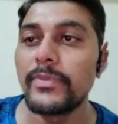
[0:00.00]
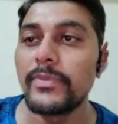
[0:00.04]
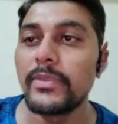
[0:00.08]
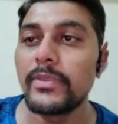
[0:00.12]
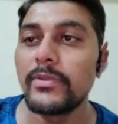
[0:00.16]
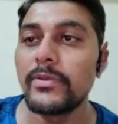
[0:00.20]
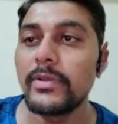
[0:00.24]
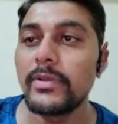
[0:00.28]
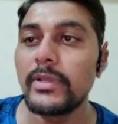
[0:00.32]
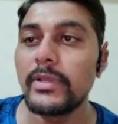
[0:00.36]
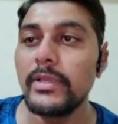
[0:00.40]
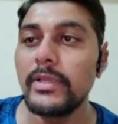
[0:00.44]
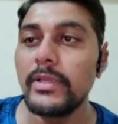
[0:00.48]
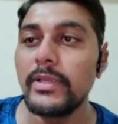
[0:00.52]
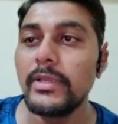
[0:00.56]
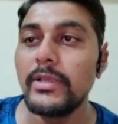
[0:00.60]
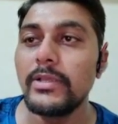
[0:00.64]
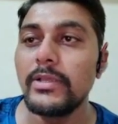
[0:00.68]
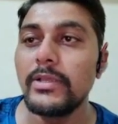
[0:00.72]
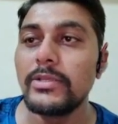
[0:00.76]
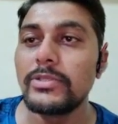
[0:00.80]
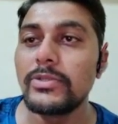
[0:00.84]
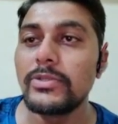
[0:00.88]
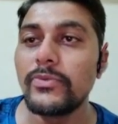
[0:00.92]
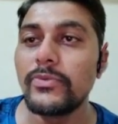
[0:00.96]
Okay,
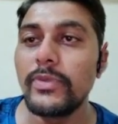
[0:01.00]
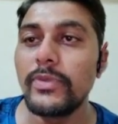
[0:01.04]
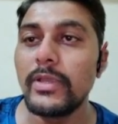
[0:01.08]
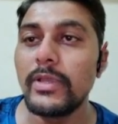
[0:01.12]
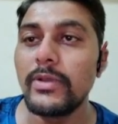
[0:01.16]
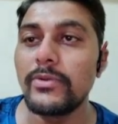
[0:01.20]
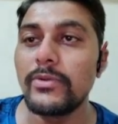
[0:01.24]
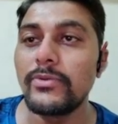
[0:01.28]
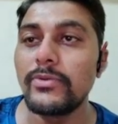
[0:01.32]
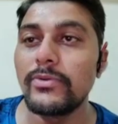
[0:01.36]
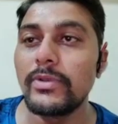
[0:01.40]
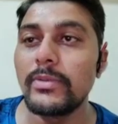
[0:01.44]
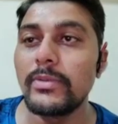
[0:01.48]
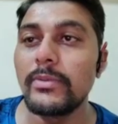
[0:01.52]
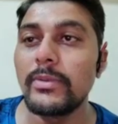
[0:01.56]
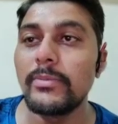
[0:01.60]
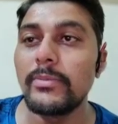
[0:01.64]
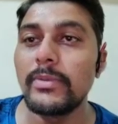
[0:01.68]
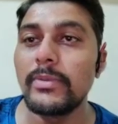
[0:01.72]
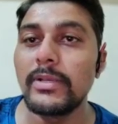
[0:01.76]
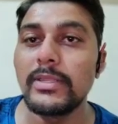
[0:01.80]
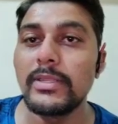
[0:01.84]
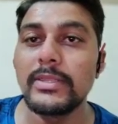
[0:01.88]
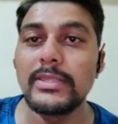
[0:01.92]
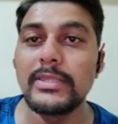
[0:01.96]
so we have to
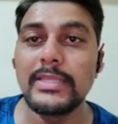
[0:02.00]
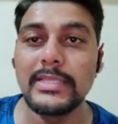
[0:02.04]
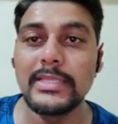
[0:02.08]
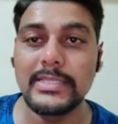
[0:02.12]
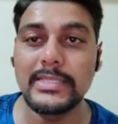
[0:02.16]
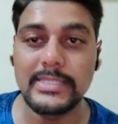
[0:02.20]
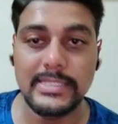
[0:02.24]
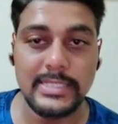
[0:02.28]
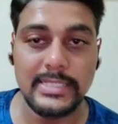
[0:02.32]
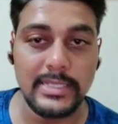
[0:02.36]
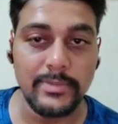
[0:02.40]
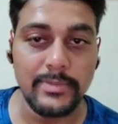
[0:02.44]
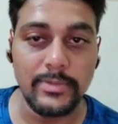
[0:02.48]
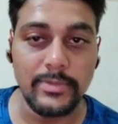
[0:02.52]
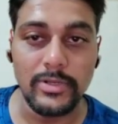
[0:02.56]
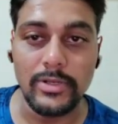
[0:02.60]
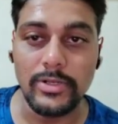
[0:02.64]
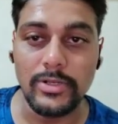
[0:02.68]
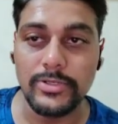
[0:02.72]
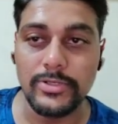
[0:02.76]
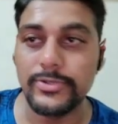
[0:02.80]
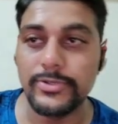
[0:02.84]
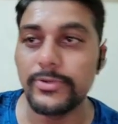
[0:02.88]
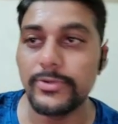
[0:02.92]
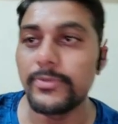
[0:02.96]
remember this table
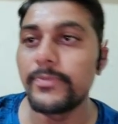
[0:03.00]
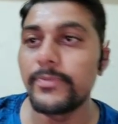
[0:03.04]
also.